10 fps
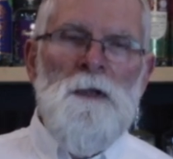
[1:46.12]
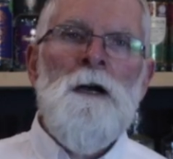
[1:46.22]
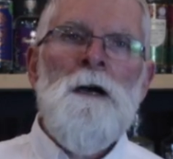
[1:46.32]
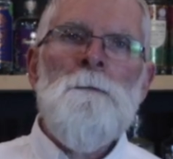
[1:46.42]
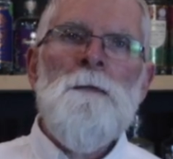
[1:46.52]

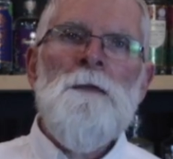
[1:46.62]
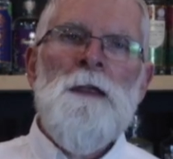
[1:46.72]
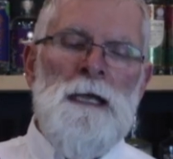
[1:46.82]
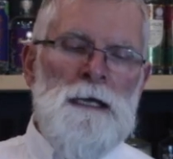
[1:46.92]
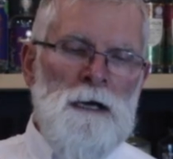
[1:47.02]
Um,
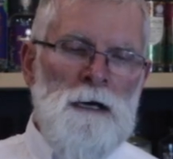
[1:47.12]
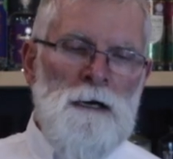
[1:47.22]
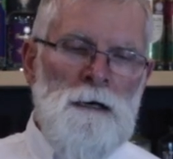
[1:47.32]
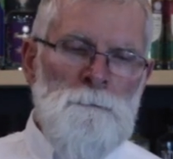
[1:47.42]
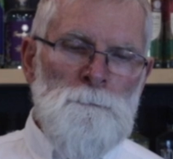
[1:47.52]
they
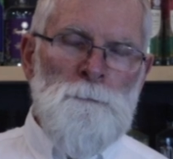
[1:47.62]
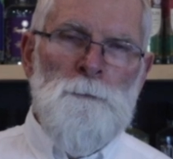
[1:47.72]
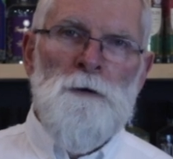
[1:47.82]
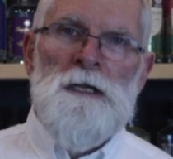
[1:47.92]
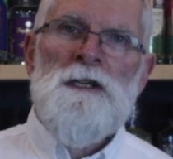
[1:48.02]
are
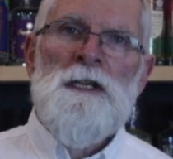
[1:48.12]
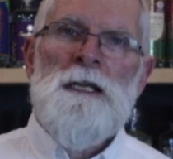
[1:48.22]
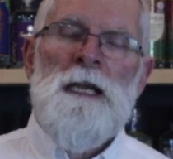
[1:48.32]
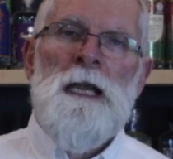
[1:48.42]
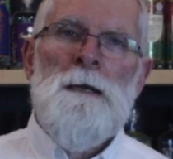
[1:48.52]

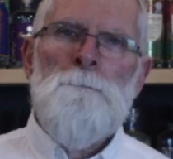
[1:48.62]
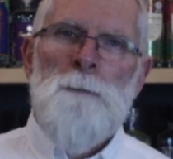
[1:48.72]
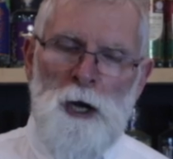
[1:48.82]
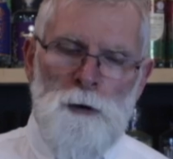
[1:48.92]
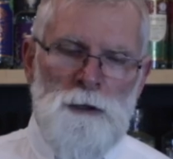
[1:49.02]
printed in
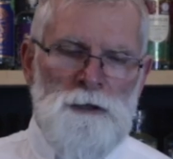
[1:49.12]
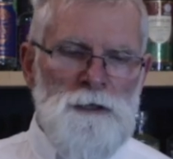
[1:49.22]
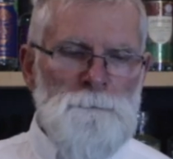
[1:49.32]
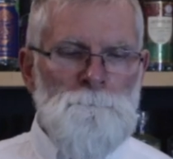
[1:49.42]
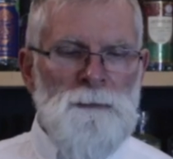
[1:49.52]

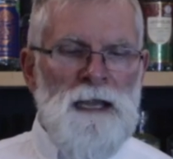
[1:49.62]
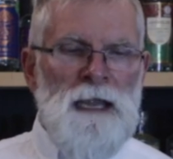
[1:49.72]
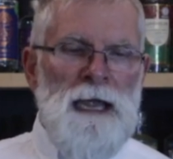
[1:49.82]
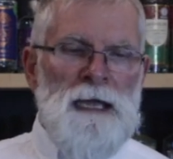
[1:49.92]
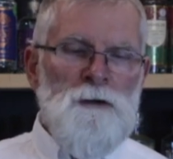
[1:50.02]
Poland
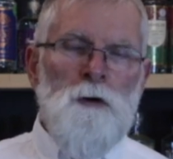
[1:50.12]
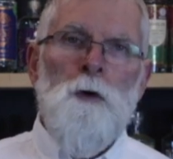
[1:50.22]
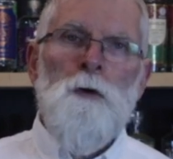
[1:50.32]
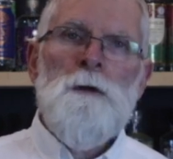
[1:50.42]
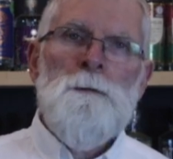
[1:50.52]
and
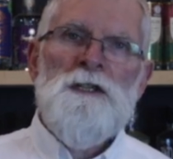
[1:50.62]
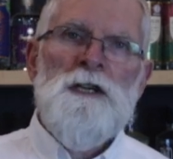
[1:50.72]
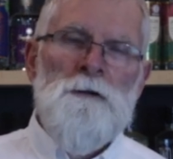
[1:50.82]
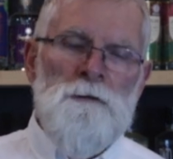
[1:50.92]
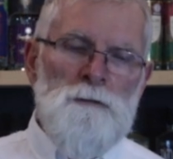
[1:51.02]
all the
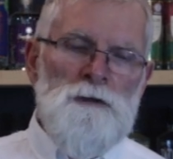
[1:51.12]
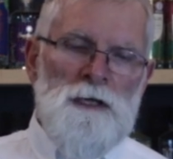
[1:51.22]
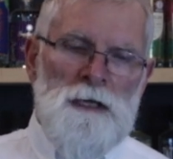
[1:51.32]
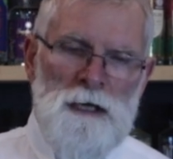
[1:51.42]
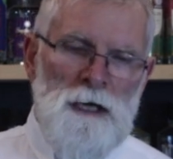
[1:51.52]
materials,
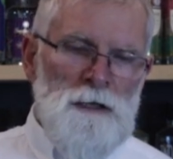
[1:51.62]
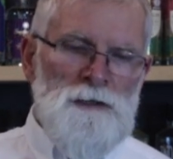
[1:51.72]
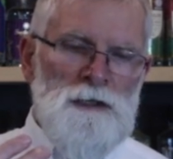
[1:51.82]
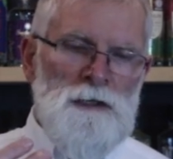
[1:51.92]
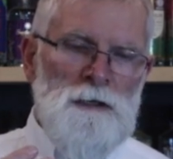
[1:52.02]
the
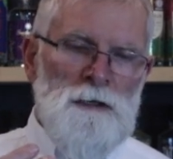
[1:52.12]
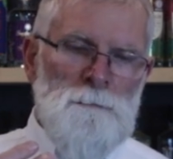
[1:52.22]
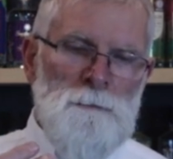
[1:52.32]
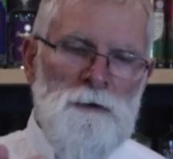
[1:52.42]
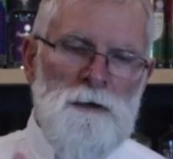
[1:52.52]
glass,
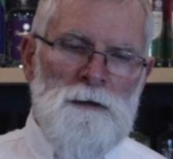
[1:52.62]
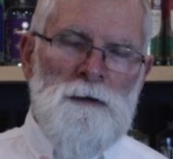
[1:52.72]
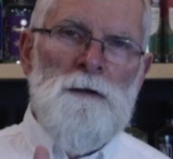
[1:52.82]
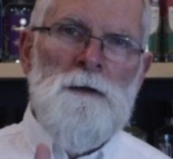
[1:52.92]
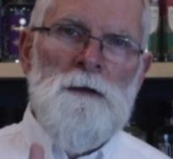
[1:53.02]
the, the,
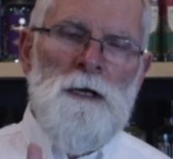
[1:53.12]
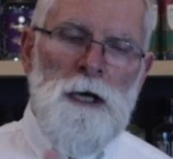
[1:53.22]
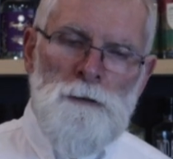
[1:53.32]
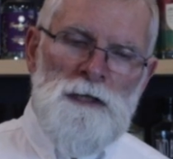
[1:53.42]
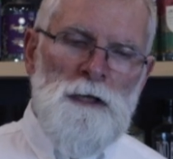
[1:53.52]
the
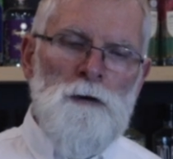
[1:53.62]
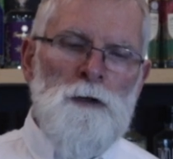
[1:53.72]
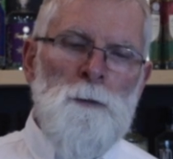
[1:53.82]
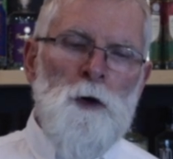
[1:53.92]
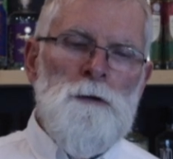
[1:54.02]
coating
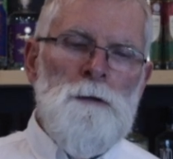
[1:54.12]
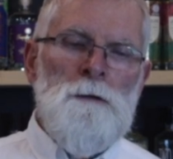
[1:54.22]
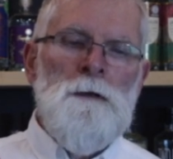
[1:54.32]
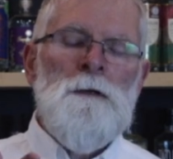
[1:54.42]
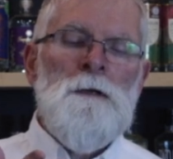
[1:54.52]
on the
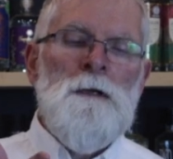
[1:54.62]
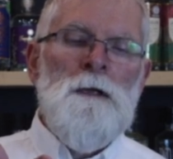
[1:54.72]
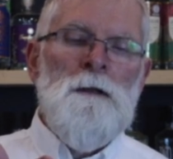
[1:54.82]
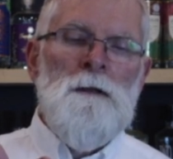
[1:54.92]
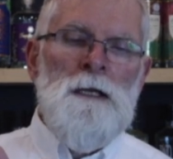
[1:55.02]
bottle,
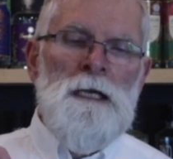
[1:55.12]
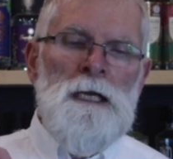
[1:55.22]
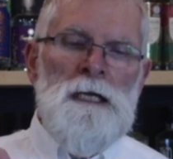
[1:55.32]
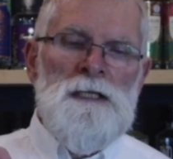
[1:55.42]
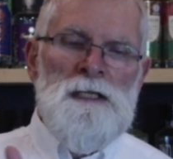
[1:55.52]

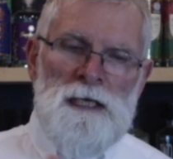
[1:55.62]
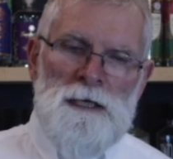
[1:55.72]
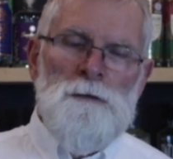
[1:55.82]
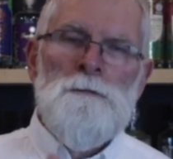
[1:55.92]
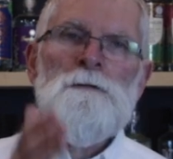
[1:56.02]
the
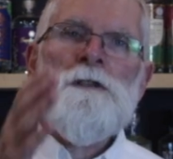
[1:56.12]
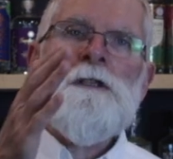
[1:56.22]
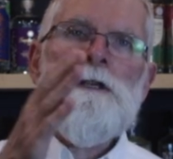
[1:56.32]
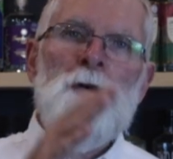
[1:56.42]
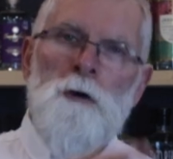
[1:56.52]

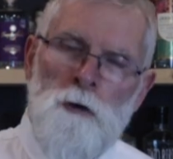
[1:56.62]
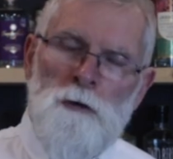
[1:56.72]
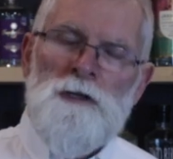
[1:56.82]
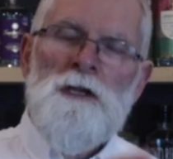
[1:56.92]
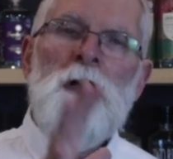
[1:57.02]
seals, the
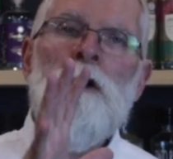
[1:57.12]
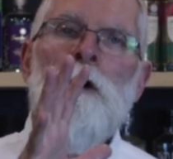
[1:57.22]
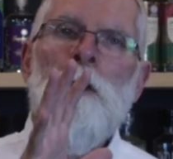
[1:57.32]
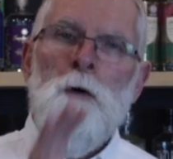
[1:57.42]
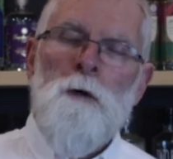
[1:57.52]
corks,
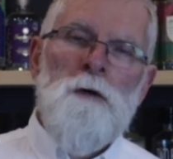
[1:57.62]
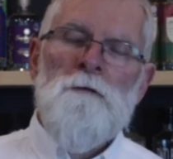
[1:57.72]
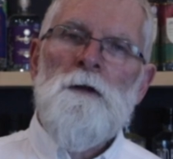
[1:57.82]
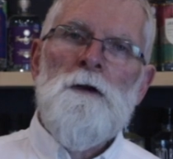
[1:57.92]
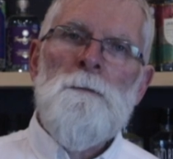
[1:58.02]
all
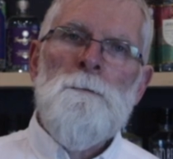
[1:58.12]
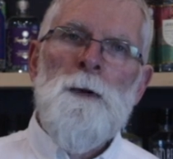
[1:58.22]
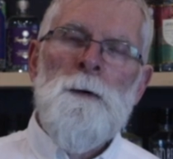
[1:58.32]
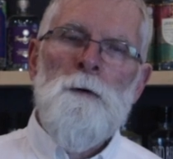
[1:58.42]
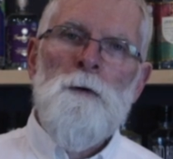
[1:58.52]
of the,
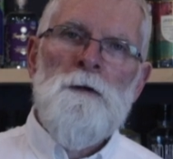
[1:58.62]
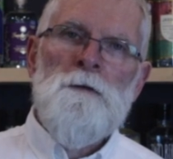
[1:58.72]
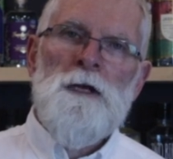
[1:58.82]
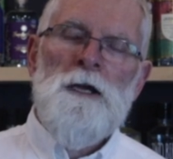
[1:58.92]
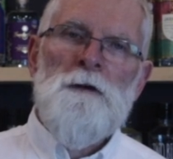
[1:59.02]
all
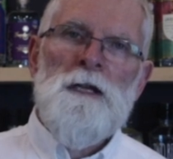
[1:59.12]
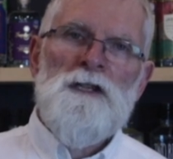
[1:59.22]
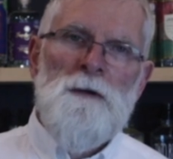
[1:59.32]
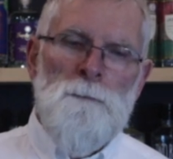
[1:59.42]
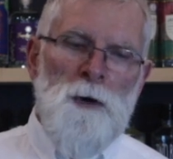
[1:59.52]
of the
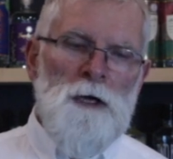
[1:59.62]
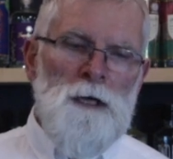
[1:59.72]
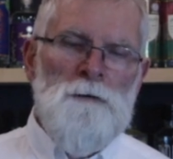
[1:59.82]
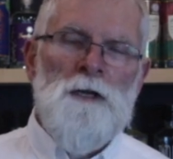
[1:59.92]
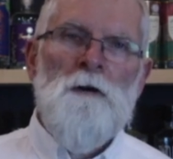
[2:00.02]
ingredients are
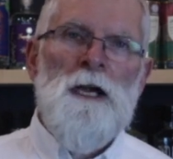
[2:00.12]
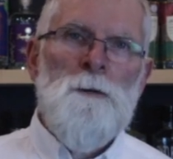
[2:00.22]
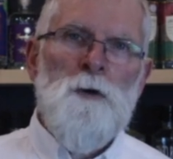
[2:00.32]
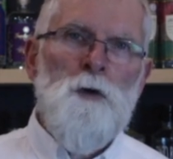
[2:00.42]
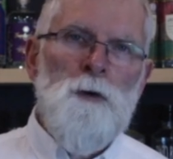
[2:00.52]

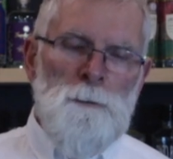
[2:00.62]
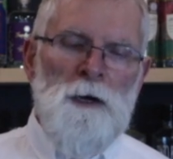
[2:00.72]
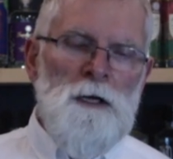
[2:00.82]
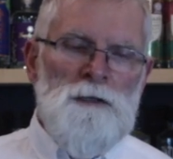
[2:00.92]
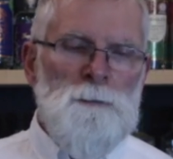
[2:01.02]
biodegradable. All the
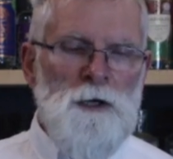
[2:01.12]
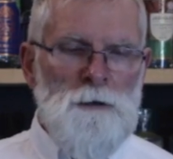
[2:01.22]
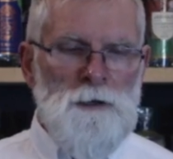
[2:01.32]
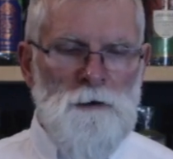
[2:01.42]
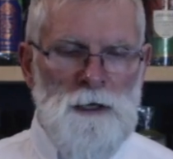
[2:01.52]
parts are
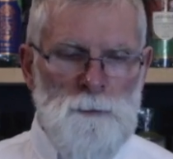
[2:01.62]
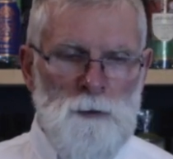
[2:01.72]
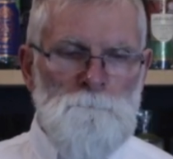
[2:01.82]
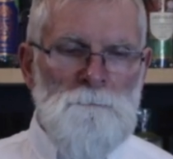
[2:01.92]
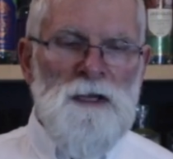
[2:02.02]

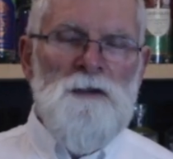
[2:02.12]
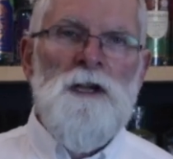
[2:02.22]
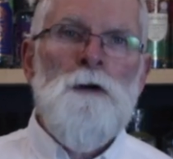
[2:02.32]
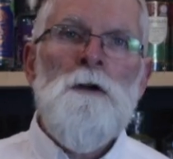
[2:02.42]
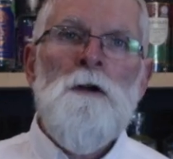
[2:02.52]
biodegradable.
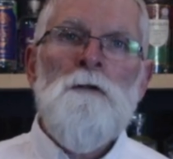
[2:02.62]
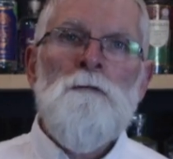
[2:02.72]
So